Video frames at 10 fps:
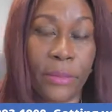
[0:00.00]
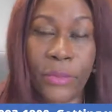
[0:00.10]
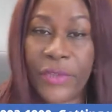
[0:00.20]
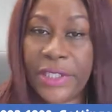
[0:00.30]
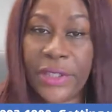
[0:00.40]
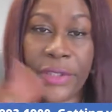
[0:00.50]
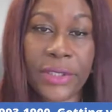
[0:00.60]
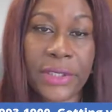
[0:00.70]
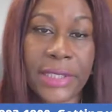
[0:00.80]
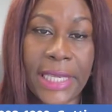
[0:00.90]
move it to the
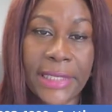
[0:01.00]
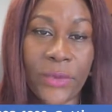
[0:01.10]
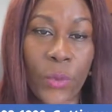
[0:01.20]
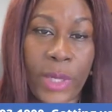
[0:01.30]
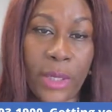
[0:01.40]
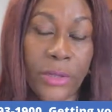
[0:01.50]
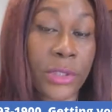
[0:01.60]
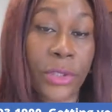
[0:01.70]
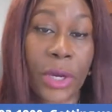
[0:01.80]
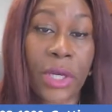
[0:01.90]
state to
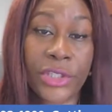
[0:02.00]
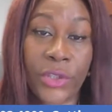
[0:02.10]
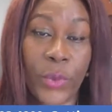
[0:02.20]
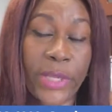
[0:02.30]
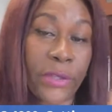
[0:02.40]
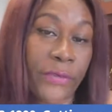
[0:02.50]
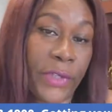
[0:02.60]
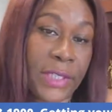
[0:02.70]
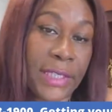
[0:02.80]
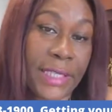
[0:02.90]
the country where your
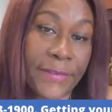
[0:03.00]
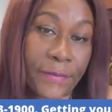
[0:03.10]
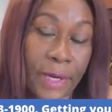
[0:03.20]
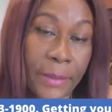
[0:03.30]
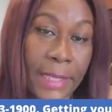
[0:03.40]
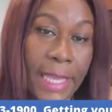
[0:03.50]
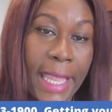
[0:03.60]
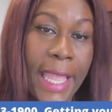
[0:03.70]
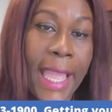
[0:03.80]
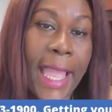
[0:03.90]
fiancé is from,
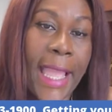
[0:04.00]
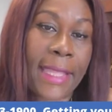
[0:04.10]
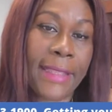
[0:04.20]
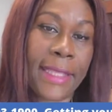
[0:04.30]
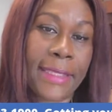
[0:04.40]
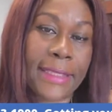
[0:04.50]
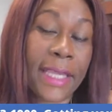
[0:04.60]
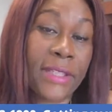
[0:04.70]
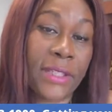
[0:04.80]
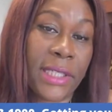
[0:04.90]
and they
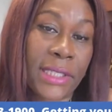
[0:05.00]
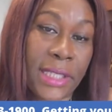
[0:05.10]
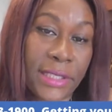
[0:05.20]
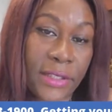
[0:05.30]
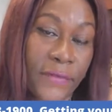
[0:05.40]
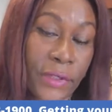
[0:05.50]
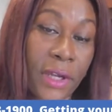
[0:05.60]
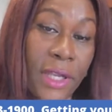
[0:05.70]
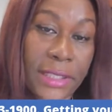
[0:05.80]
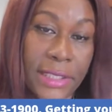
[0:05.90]
schedule an interview, a
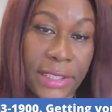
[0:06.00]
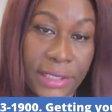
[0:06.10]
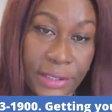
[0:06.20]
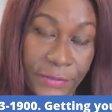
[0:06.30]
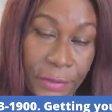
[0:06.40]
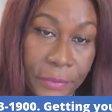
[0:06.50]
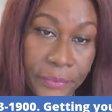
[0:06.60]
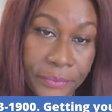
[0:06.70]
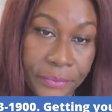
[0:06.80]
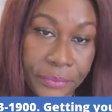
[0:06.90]
consular interview.
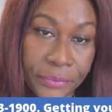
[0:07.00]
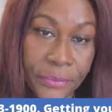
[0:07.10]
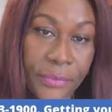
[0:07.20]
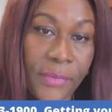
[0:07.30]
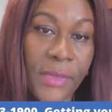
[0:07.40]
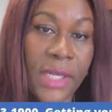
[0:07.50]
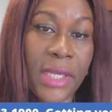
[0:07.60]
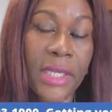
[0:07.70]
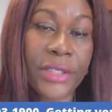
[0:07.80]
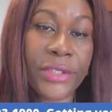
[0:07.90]

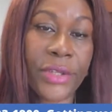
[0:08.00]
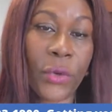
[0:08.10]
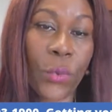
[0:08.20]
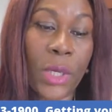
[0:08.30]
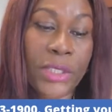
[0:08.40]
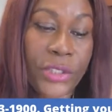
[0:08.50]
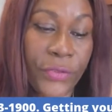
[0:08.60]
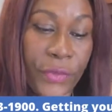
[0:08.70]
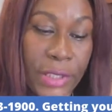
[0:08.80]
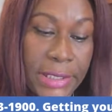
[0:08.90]
So once your
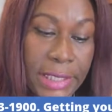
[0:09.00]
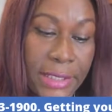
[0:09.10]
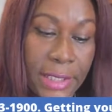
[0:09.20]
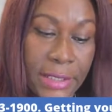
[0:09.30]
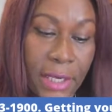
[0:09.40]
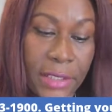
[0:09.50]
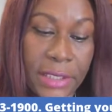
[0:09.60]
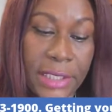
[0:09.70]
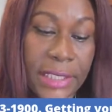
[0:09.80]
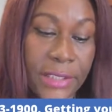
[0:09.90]
fiancé does a
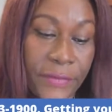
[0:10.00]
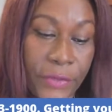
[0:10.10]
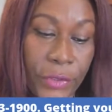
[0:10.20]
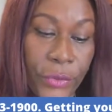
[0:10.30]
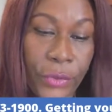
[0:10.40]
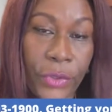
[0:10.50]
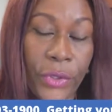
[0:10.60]
consular interview,